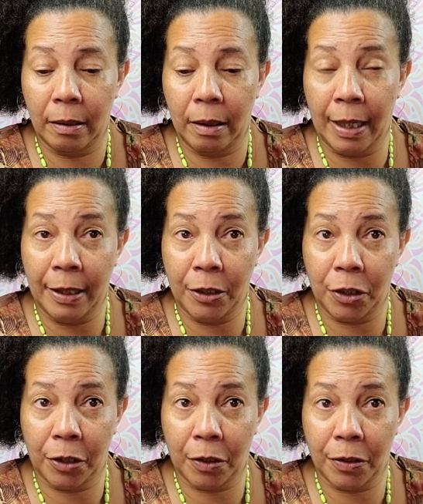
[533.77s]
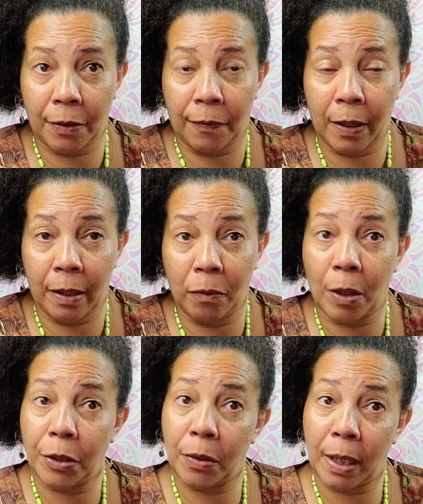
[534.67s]
And then she throws a fit. Well,
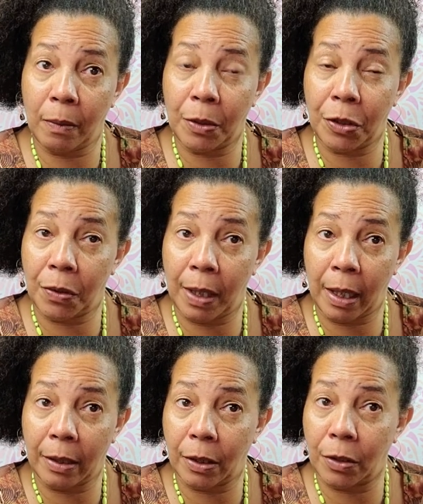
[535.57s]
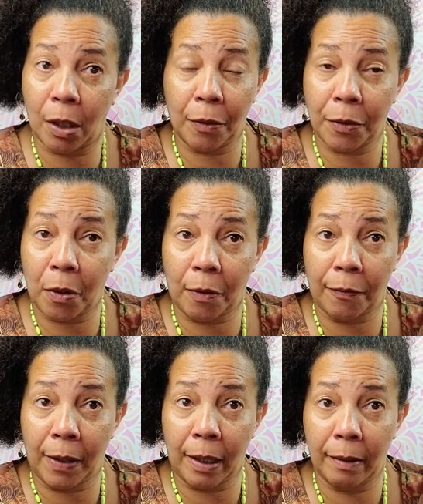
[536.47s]
you get what you get, so don't throw a
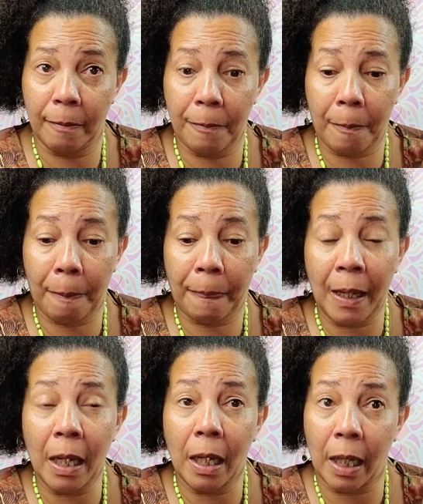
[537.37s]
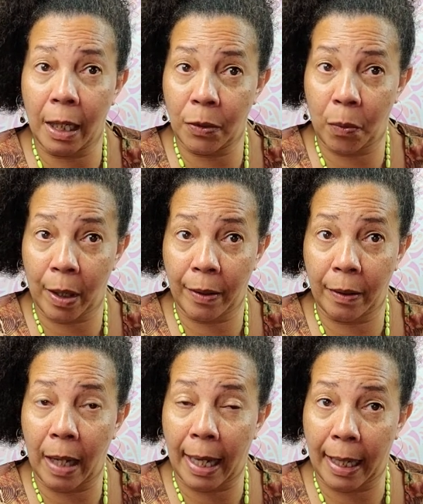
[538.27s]
fit, is where
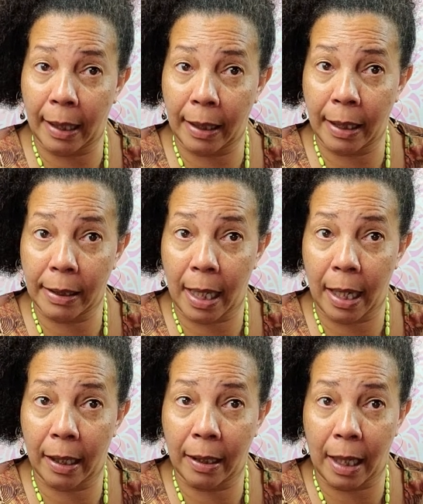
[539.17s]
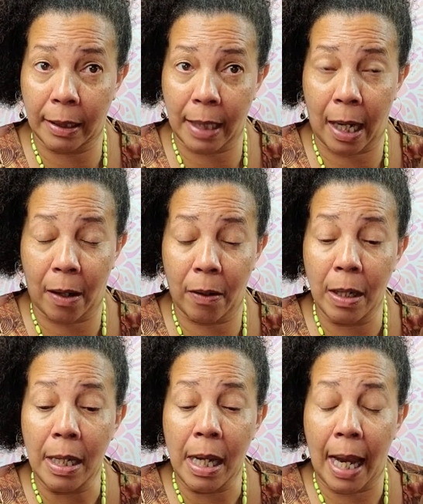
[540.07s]
I got that saying. And that's how
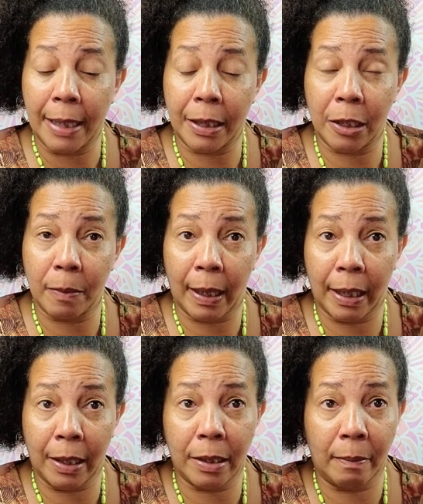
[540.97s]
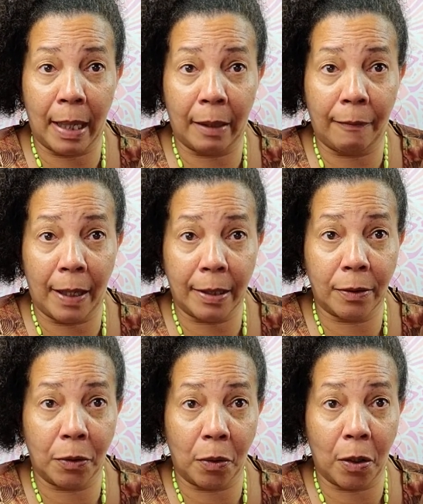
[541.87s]
I teach my kid to
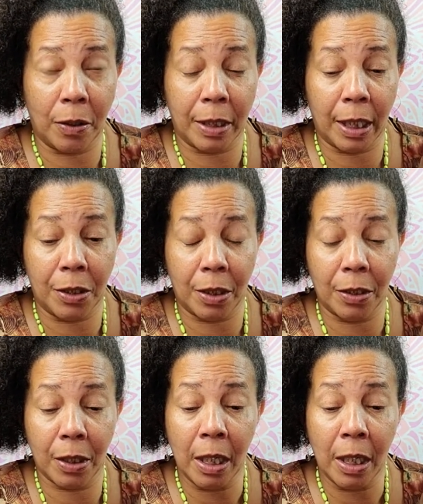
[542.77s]
manifest through her intentions.